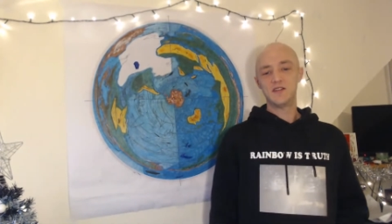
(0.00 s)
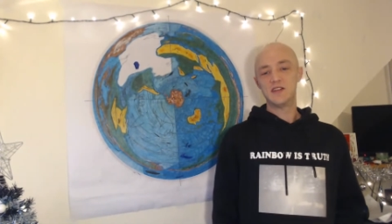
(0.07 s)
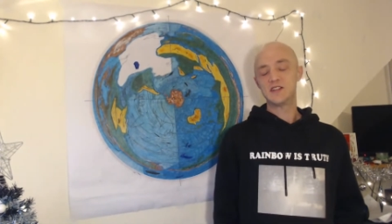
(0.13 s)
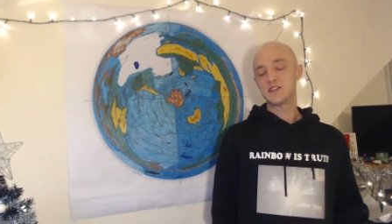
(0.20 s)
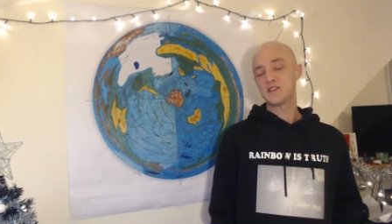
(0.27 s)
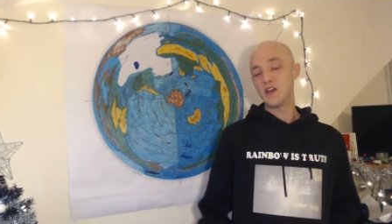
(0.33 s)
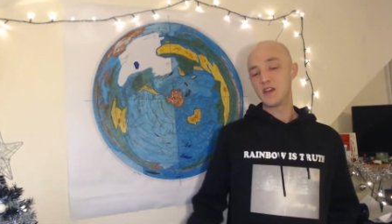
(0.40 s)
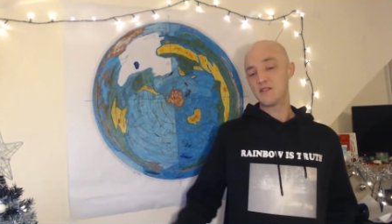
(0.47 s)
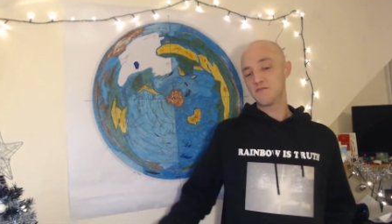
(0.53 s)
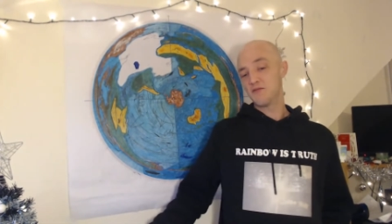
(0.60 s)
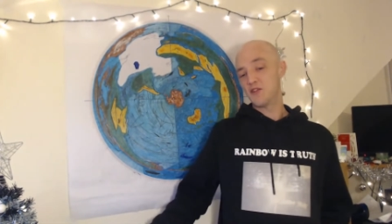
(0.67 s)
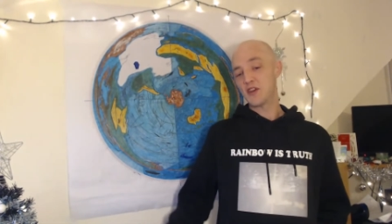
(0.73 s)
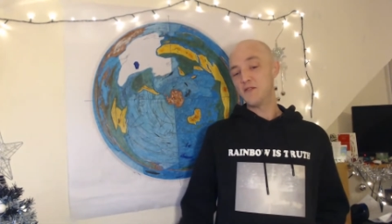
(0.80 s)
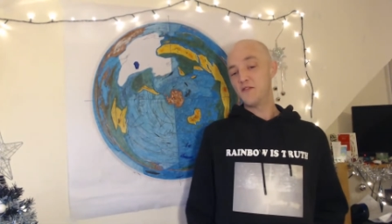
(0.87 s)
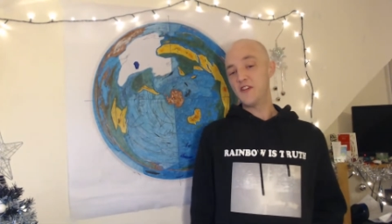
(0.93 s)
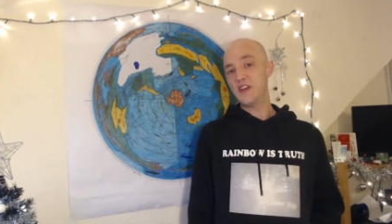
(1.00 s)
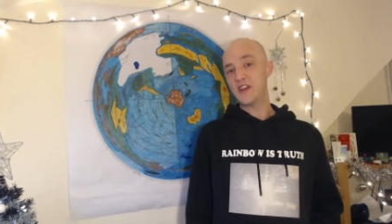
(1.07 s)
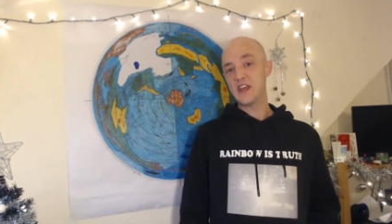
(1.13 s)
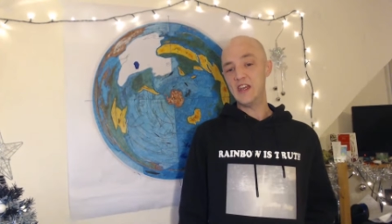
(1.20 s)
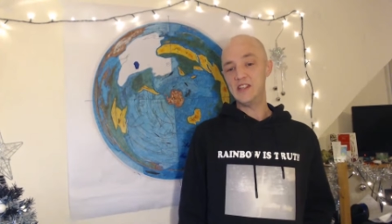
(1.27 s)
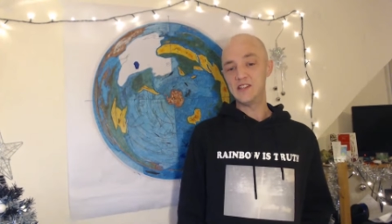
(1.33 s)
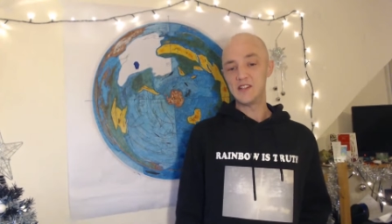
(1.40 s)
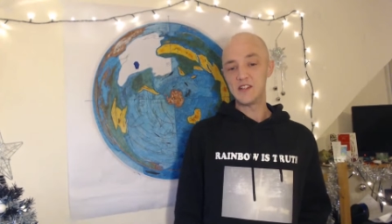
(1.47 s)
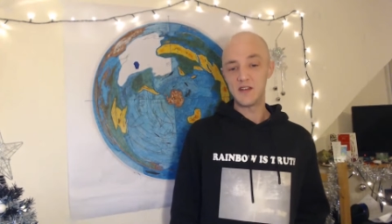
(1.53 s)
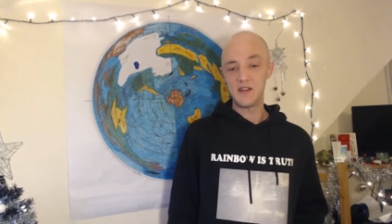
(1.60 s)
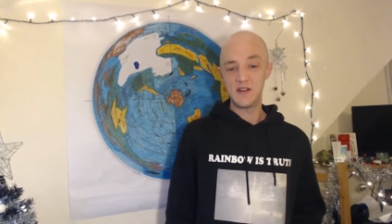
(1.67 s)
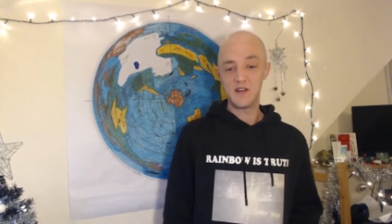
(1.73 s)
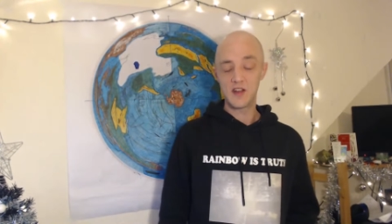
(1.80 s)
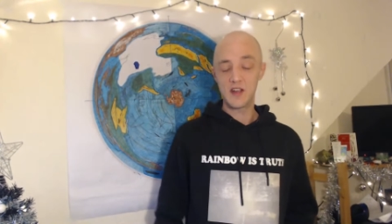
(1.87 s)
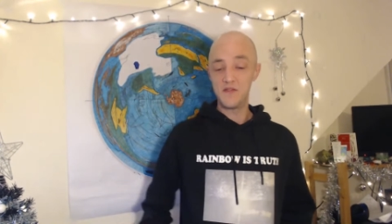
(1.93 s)
it's like looking for your keys and
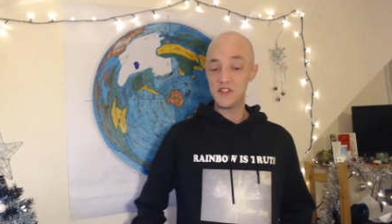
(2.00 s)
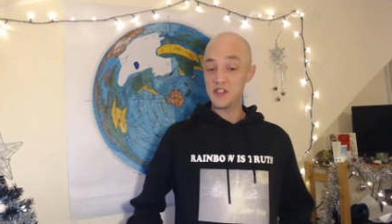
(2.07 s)
looking